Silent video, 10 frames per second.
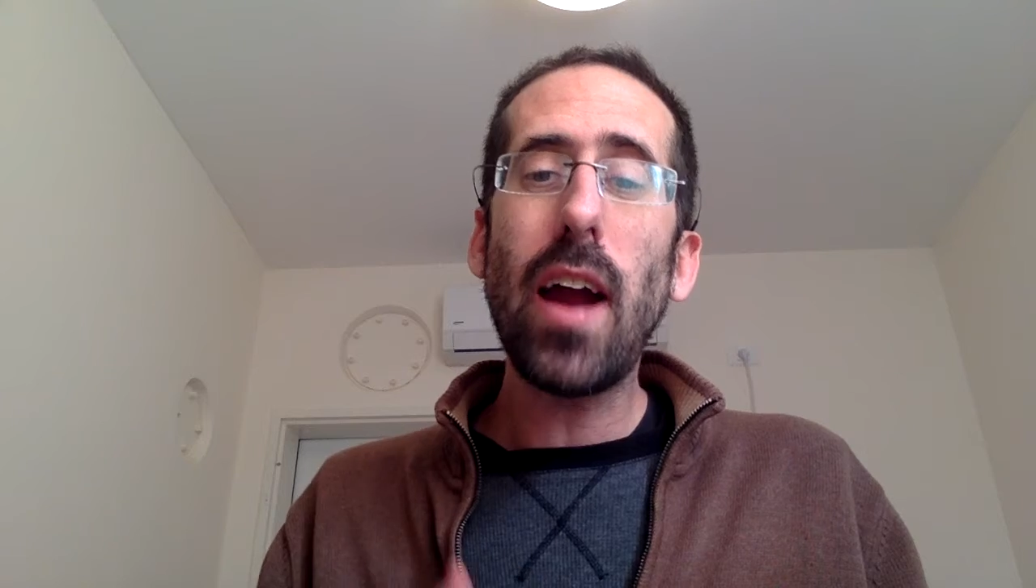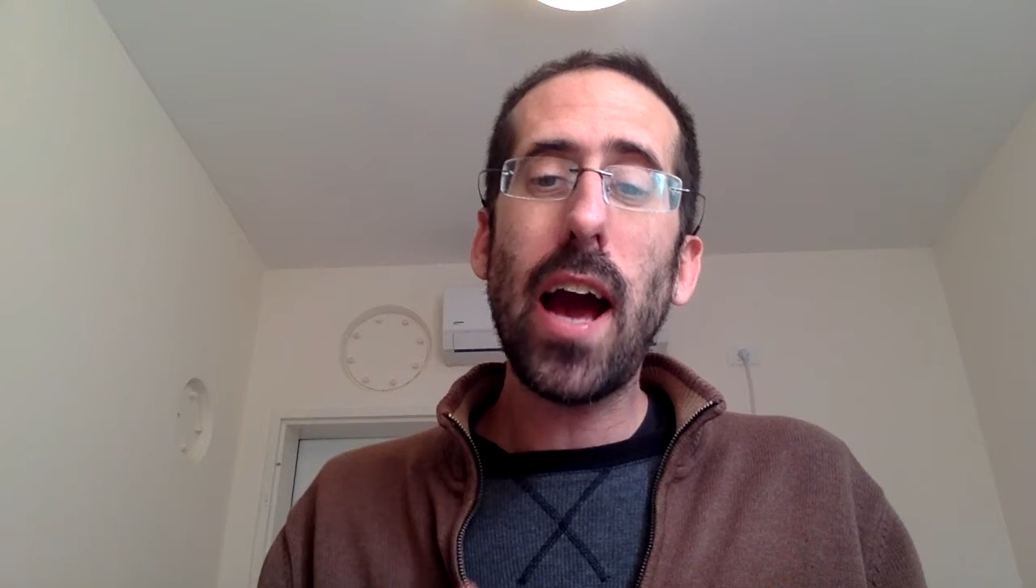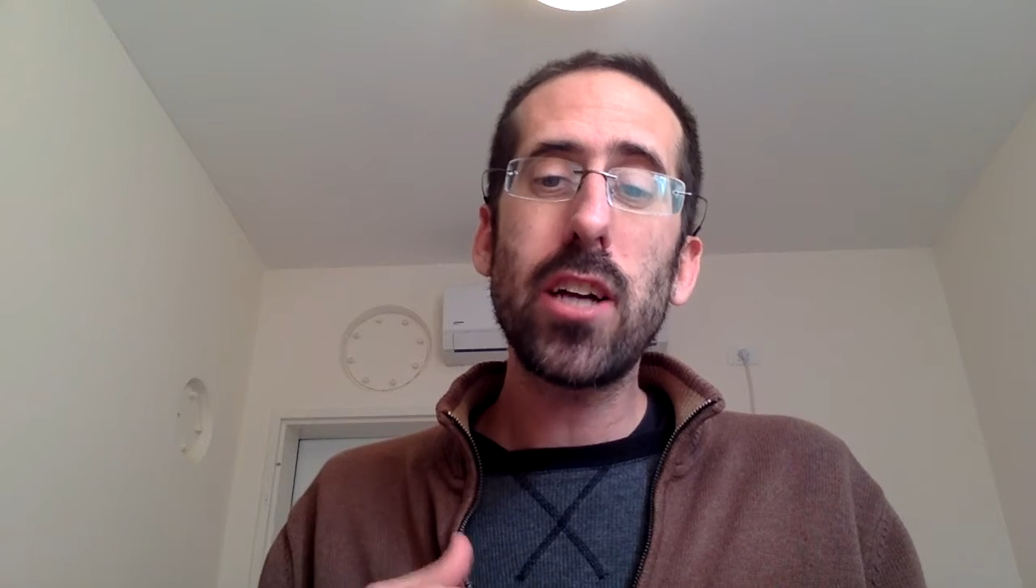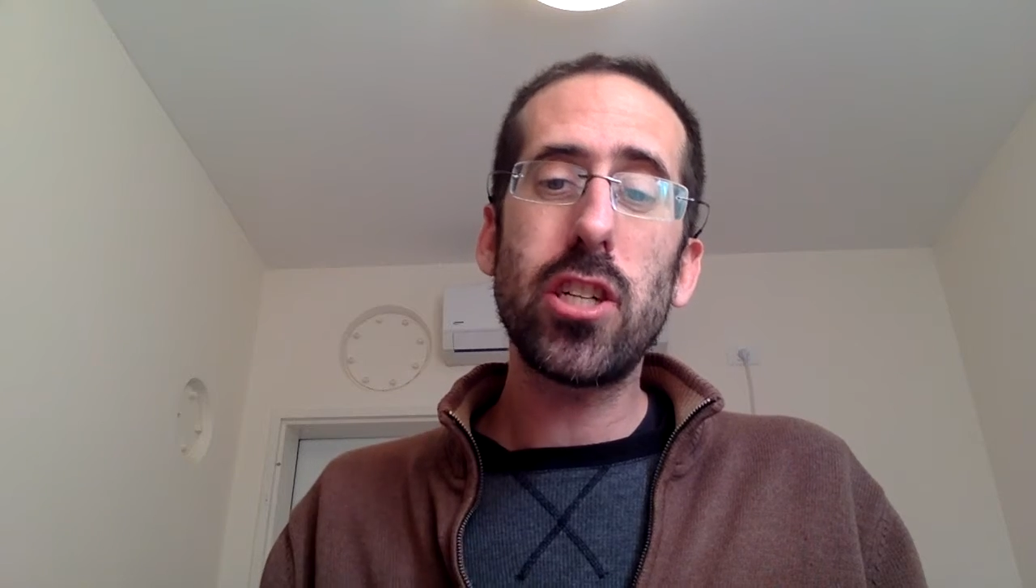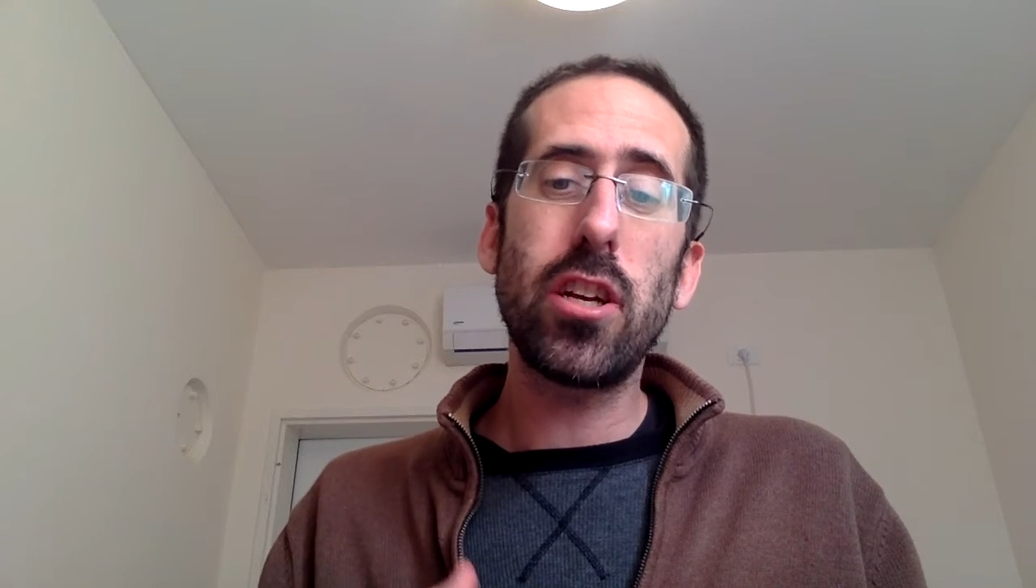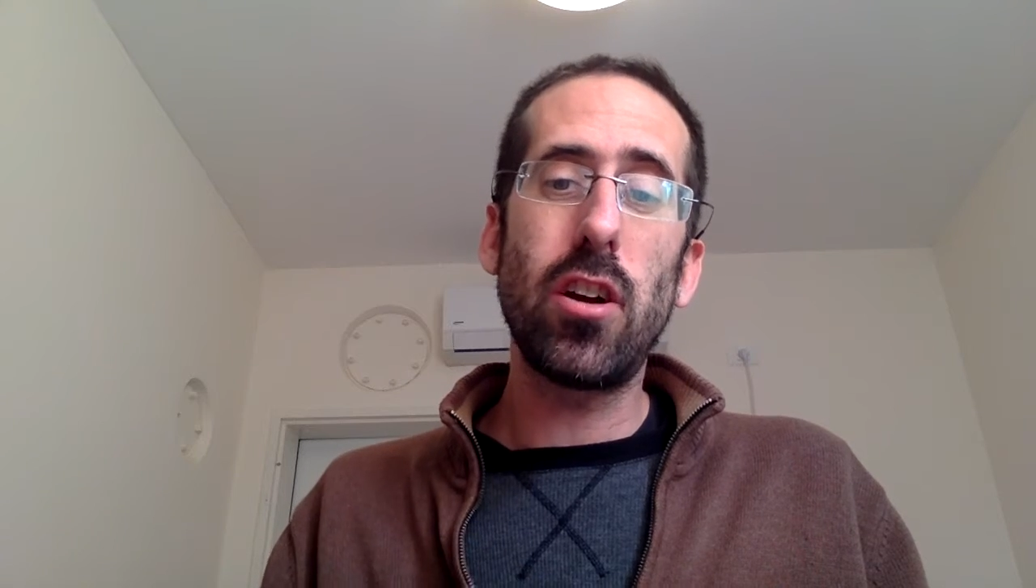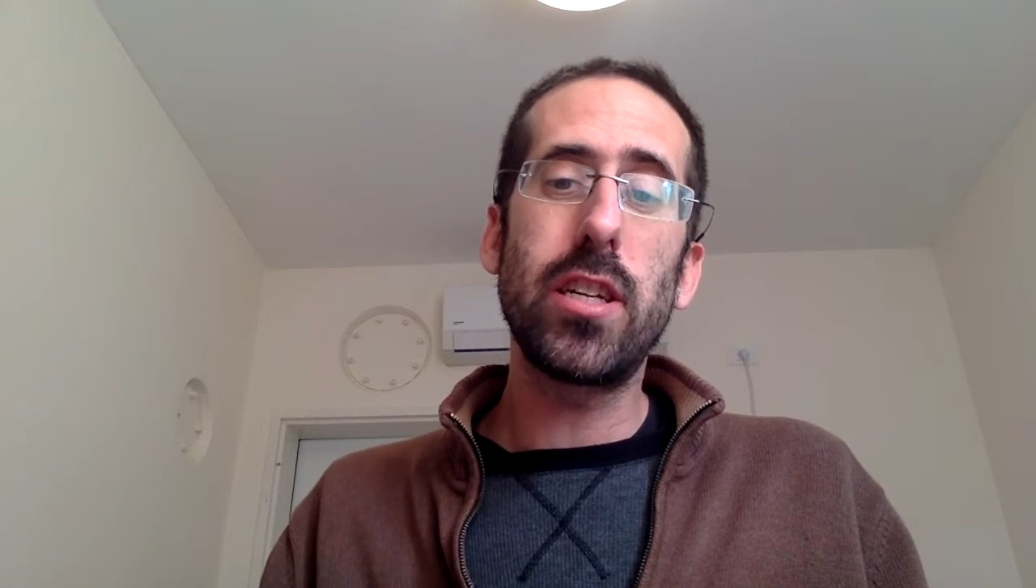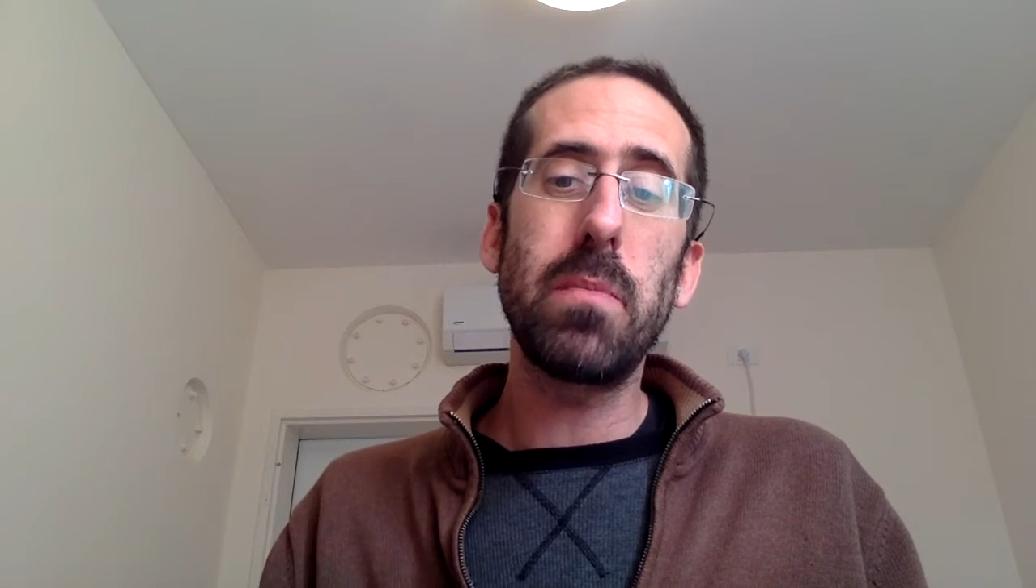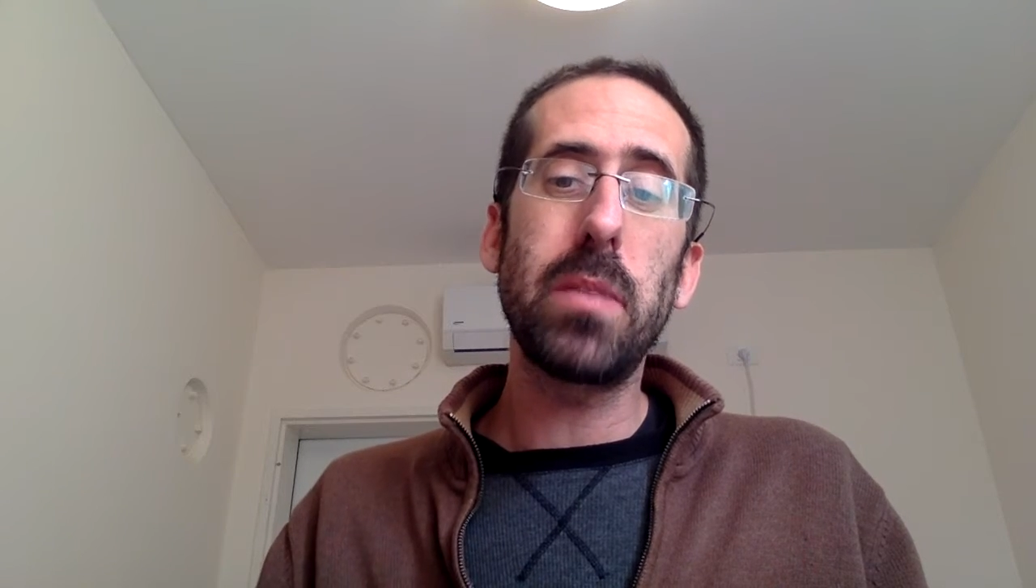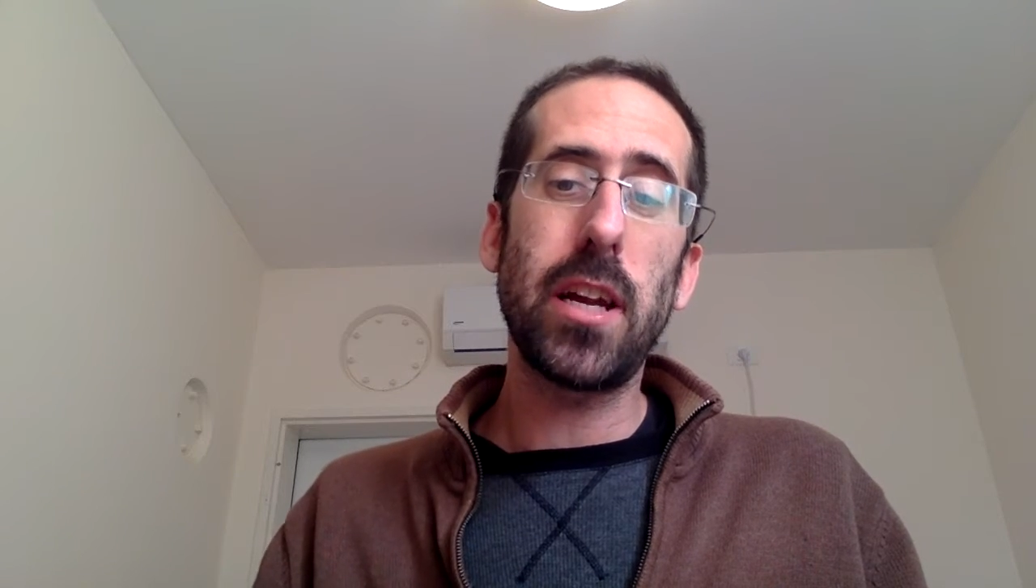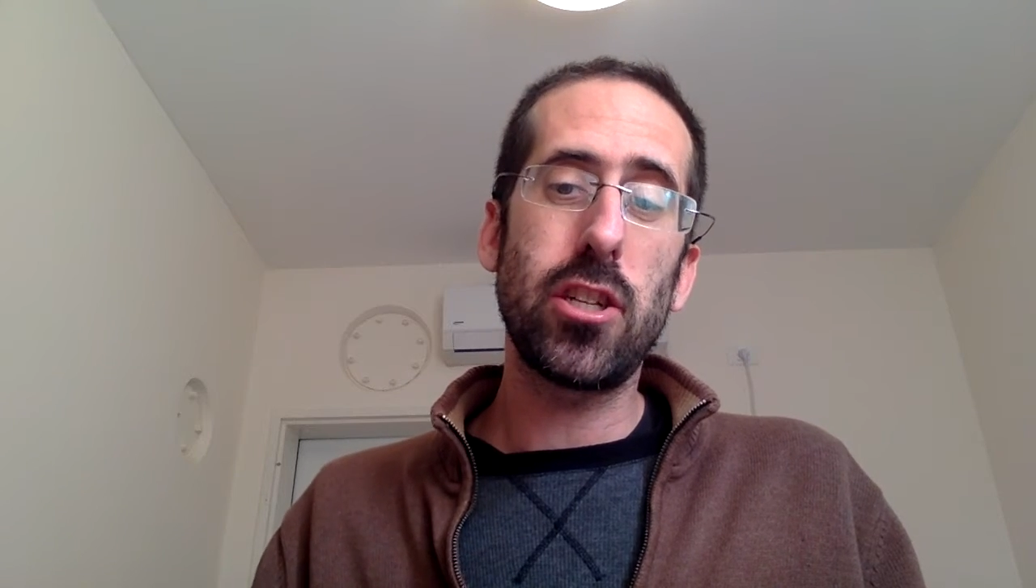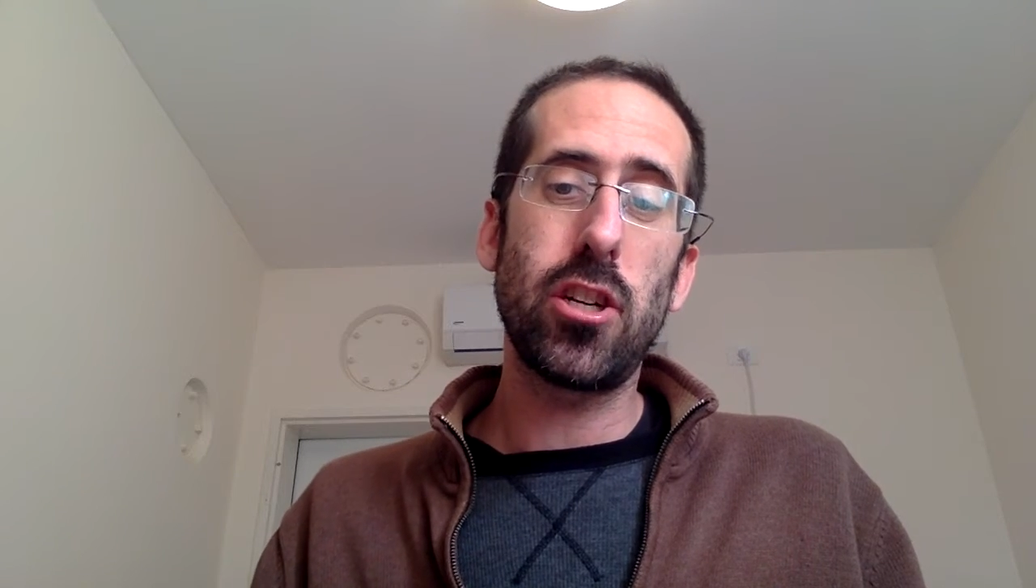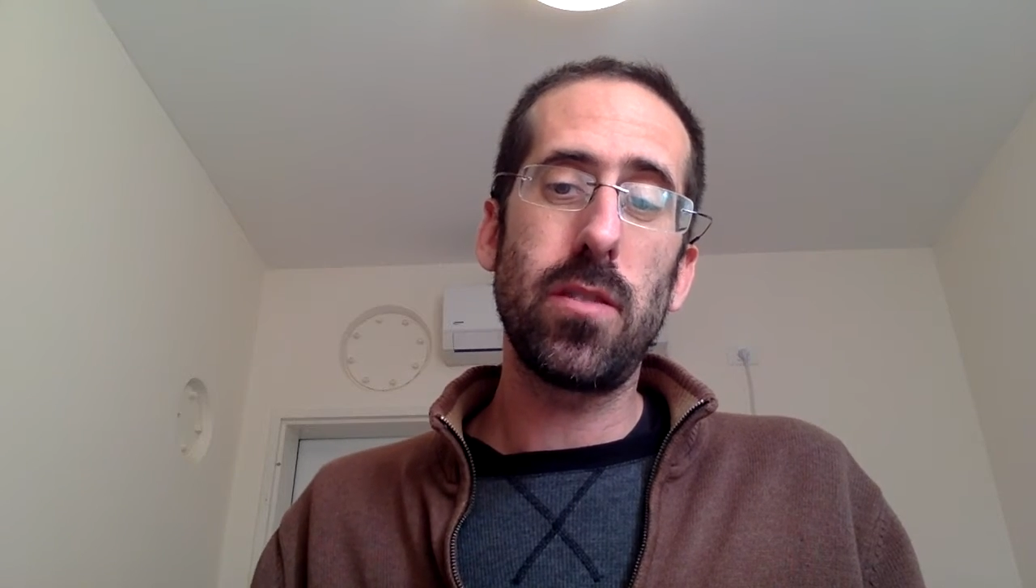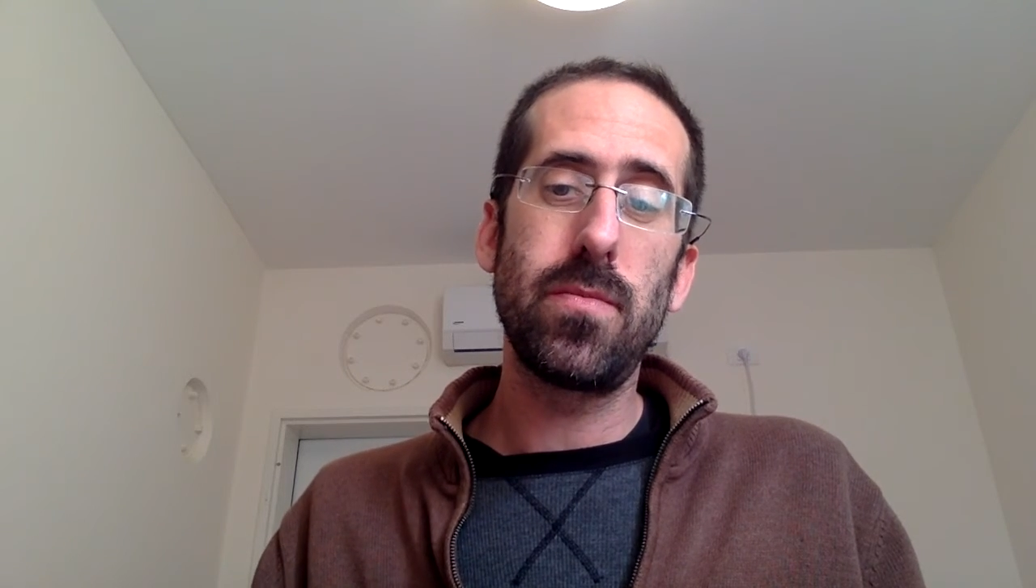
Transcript: actually our deep nature.